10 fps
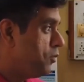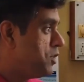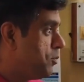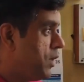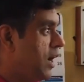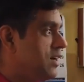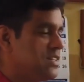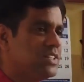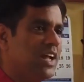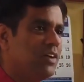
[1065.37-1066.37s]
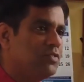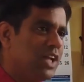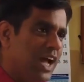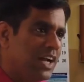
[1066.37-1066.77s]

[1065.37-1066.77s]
of the plants, of the